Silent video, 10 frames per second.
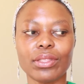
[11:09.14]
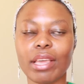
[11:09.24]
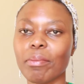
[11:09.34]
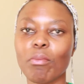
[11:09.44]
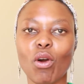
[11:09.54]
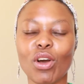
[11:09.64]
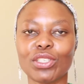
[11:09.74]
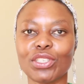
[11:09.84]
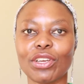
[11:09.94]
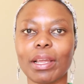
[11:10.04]
They're more
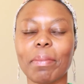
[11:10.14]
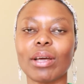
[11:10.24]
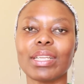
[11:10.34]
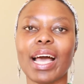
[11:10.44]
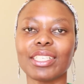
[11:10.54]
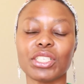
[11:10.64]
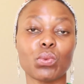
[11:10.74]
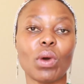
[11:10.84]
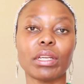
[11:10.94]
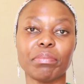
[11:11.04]
concerned about, I just
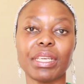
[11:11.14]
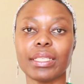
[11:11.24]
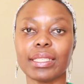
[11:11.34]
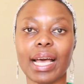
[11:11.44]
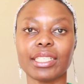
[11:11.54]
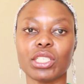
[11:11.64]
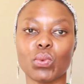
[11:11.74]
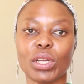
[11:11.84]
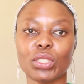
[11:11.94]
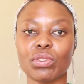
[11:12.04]
want peace, I
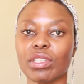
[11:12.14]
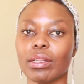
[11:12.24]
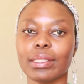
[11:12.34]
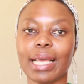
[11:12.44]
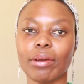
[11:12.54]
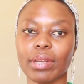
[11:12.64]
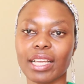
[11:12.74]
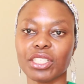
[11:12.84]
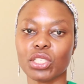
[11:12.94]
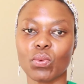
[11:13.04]
just want to settle down,
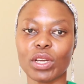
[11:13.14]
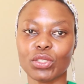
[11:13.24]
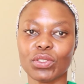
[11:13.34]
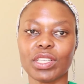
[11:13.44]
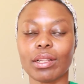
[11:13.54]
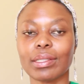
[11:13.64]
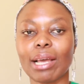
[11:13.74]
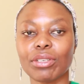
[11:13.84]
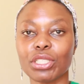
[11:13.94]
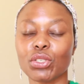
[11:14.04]
I just want to settle
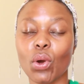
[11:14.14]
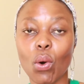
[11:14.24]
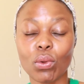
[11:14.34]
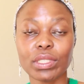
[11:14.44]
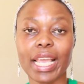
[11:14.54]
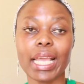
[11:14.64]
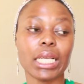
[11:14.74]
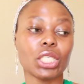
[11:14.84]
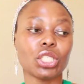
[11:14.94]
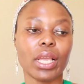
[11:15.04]
down into old
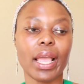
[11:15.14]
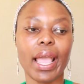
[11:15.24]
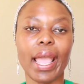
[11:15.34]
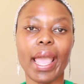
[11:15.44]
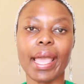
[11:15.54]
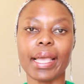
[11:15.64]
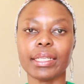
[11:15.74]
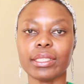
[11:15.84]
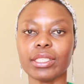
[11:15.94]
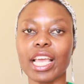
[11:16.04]
age
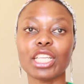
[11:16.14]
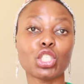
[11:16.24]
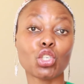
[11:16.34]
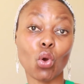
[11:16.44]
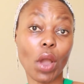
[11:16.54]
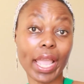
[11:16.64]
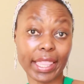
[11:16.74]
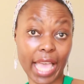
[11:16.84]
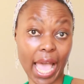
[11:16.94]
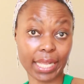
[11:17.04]
and enjoy
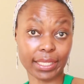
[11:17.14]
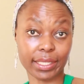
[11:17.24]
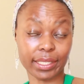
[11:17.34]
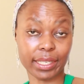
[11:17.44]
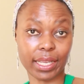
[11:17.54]
that.